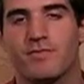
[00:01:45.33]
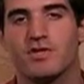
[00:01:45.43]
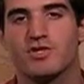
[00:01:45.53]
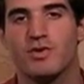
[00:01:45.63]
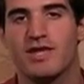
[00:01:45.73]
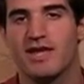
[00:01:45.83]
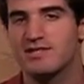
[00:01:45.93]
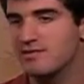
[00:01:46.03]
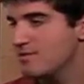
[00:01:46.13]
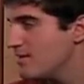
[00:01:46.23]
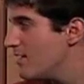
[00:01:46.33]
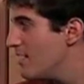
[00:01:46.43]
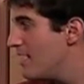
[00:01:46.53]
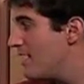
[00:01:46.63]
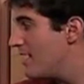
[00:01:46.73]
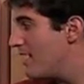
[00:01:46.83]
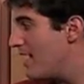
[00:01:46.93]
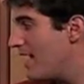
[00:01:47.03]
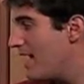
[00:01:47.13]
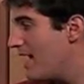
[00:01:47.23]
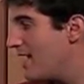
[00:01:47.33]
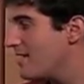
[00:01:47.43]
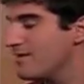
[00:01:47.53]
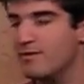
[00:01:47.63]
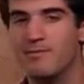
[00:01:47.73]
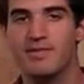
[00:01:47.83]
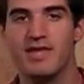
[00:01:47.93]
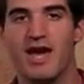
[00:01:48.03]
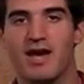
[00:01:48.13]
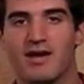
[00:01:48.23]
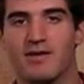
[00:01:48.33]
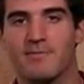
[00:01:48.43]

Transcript: So we get un milliard.